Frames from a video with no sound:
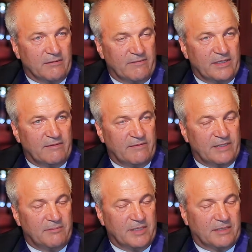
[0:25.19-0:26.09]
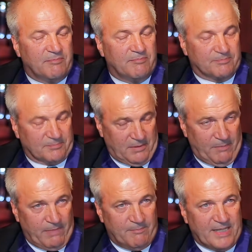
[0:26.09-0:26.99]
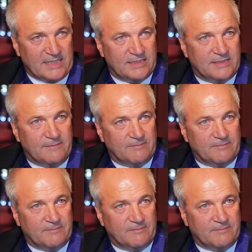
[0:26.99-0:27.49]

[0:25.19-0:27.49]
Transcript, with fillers: a very very big past,